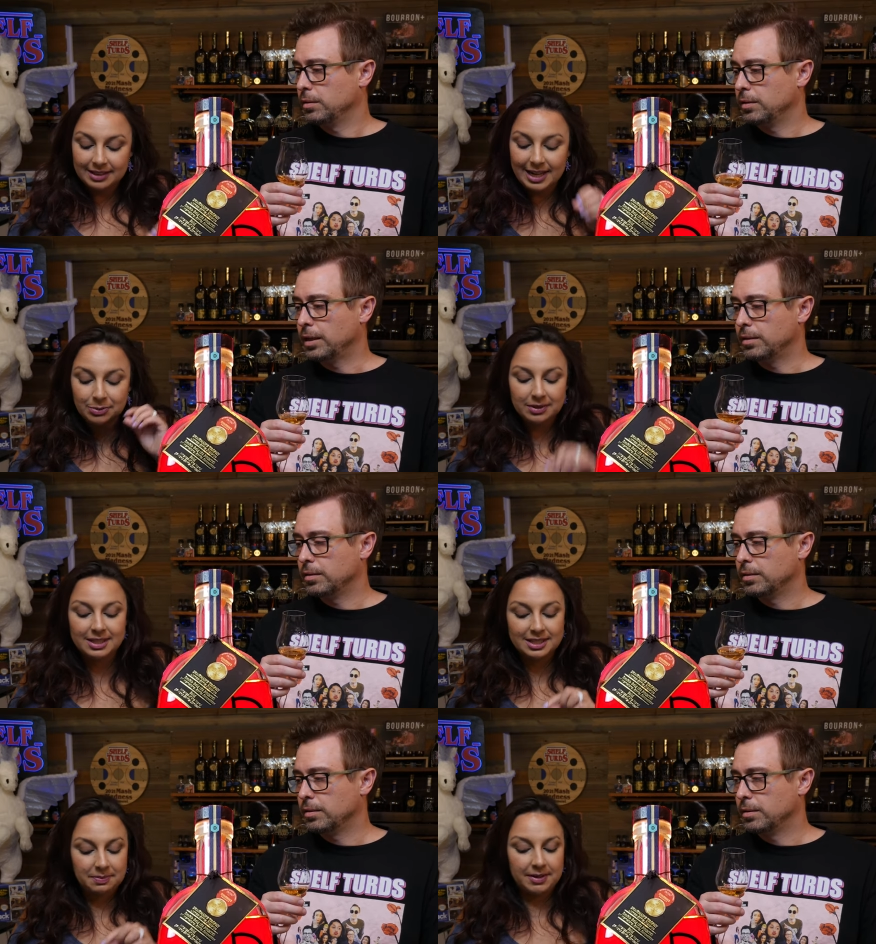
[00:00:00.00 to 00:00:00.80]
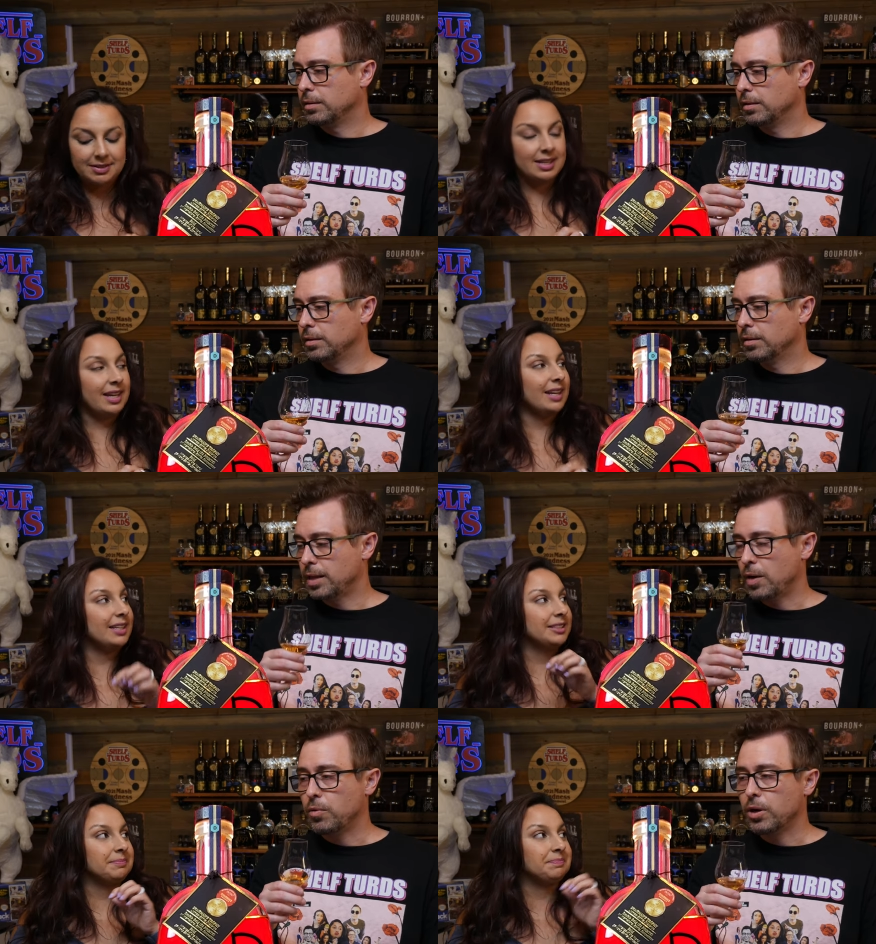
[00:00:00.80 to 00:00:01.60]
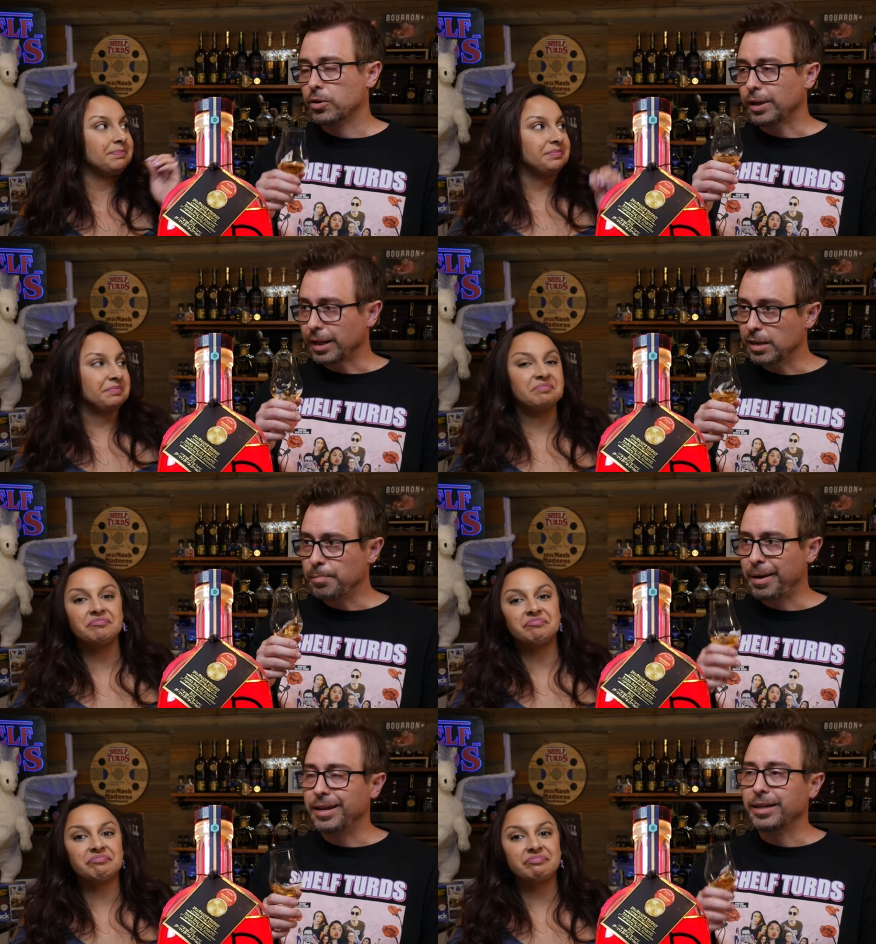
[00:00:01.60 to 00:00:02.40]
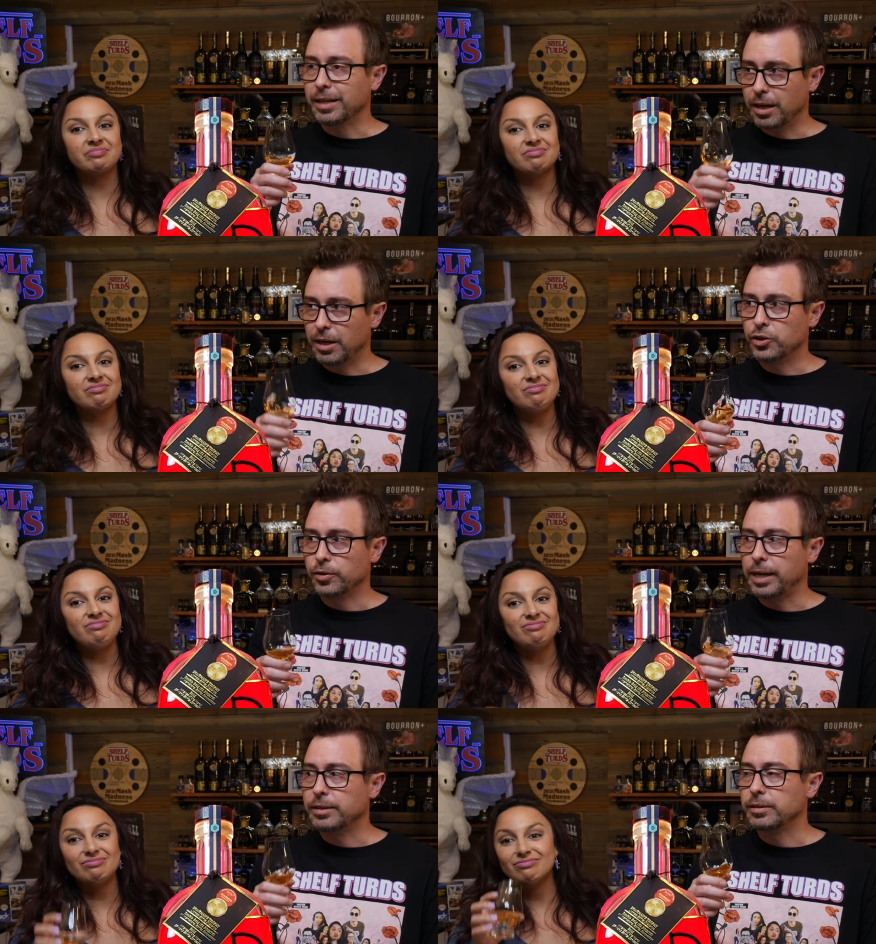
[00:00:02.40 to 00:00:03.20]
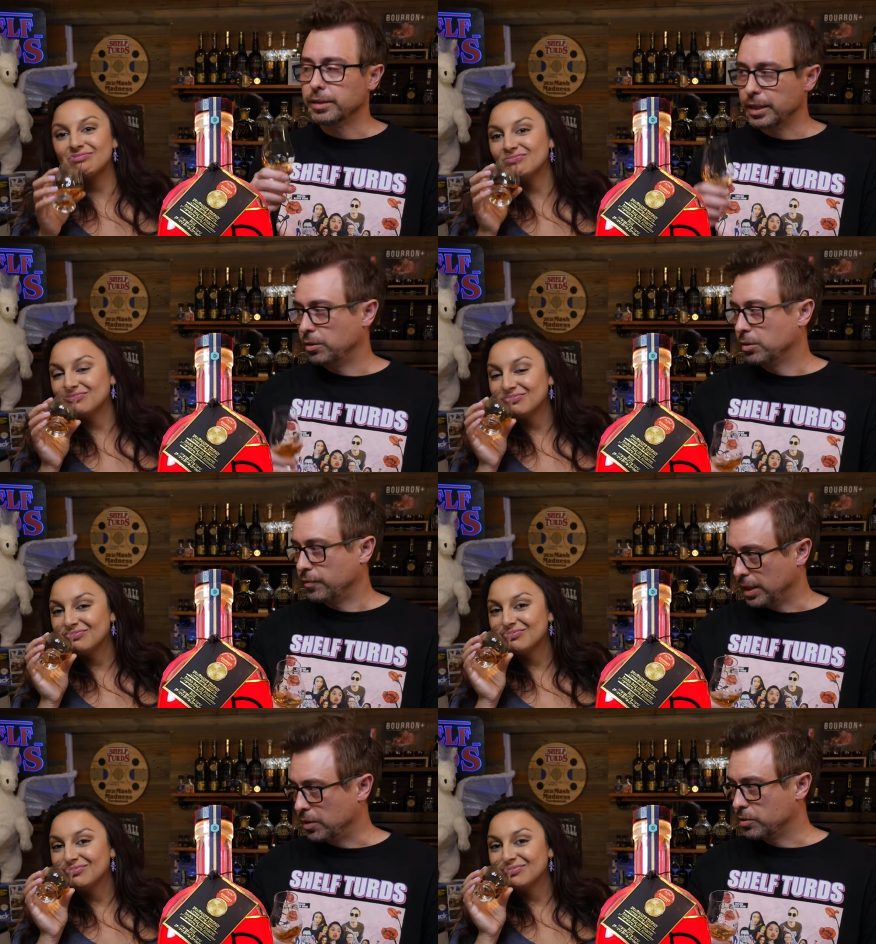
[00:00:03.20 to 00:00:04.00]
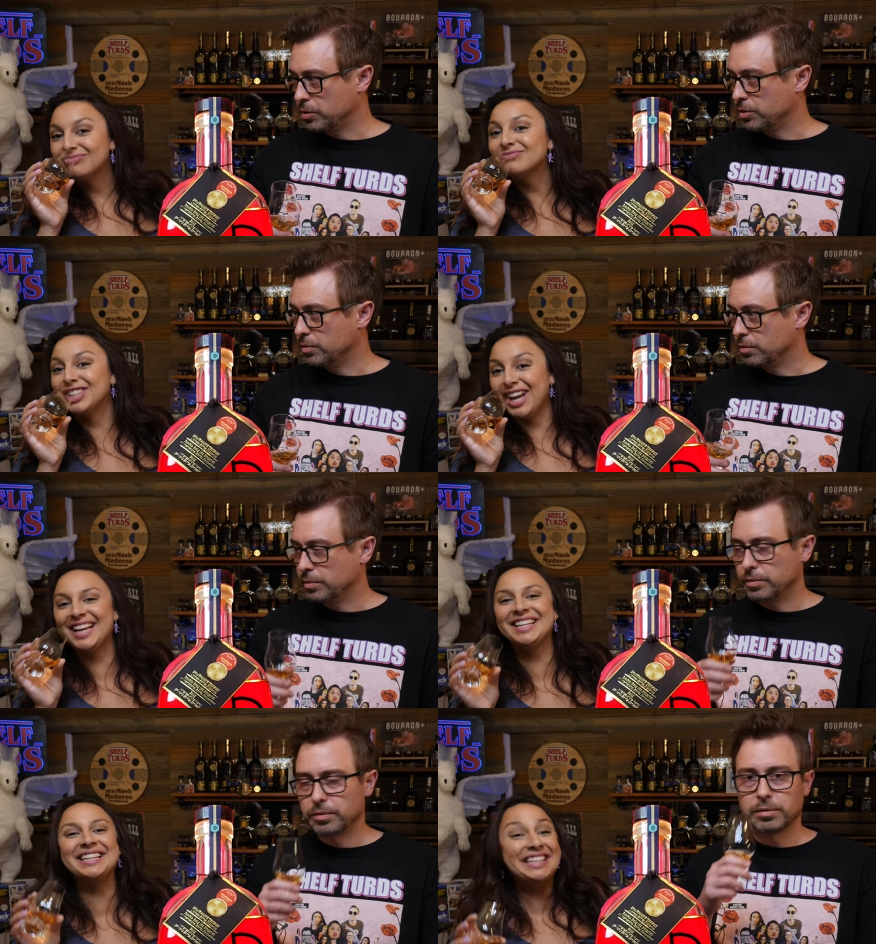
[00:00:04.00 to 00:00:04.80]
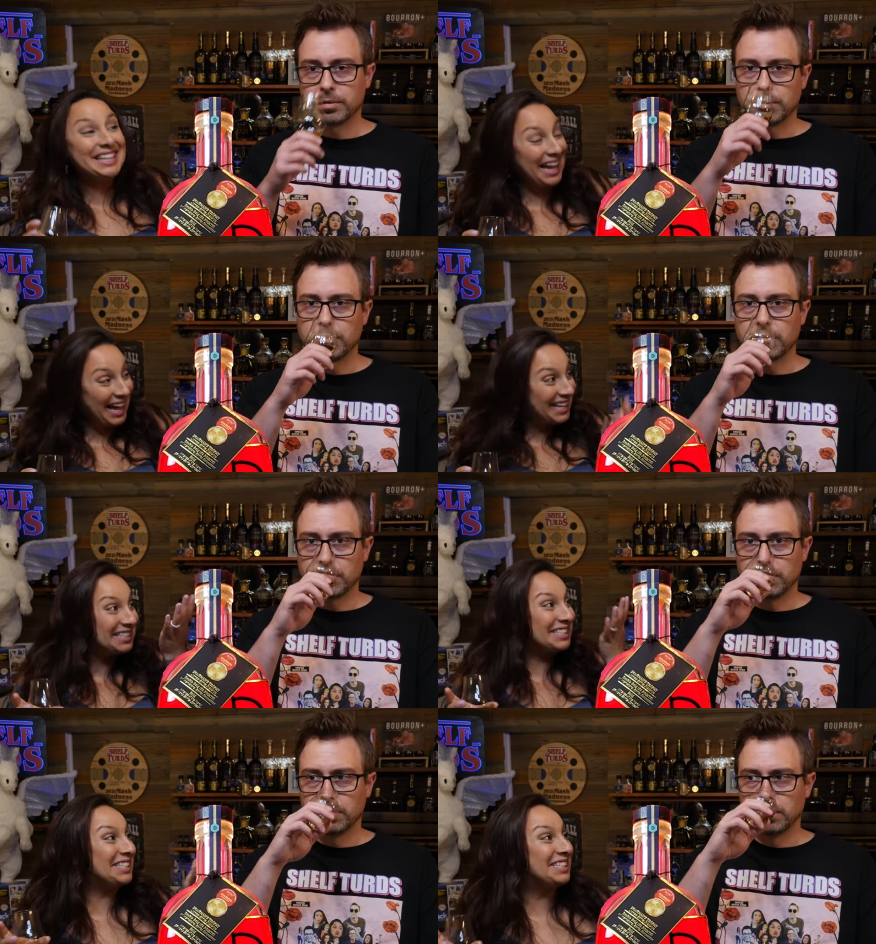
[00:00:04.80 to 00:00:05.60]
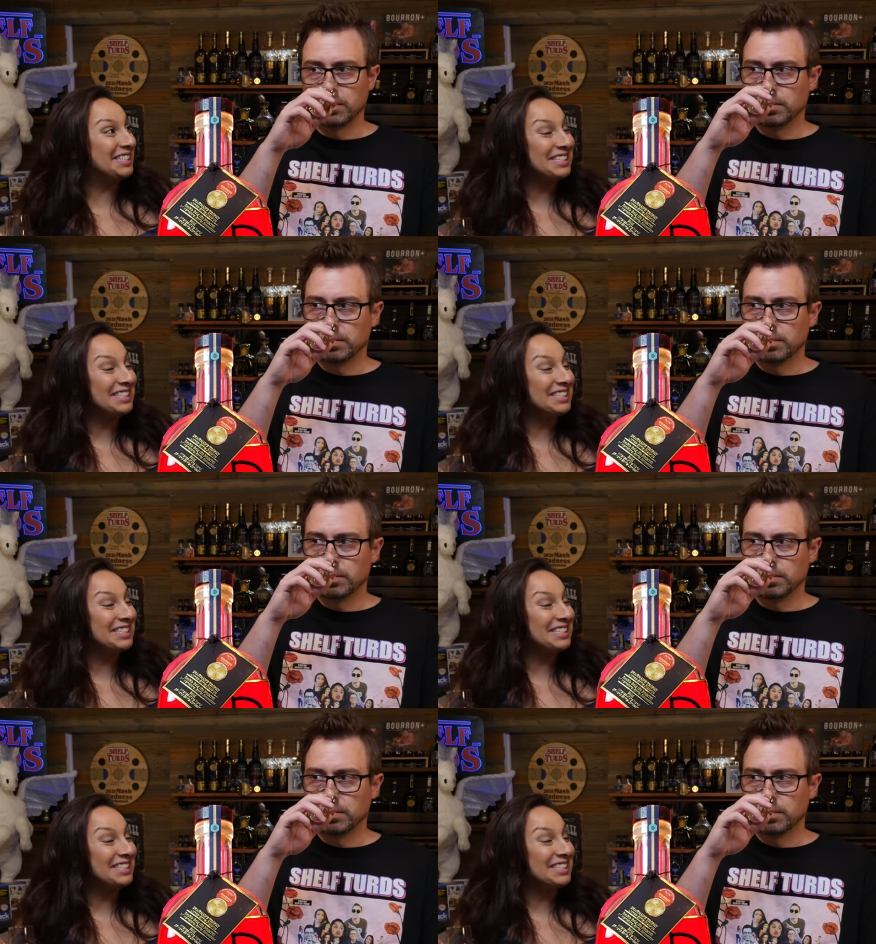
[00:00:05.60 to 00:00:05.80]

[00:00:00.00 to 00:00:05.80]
Speaker 1: That's what this smells like. That water independent contracted to kill the flowers.
Speaker 2: Yeah, yes.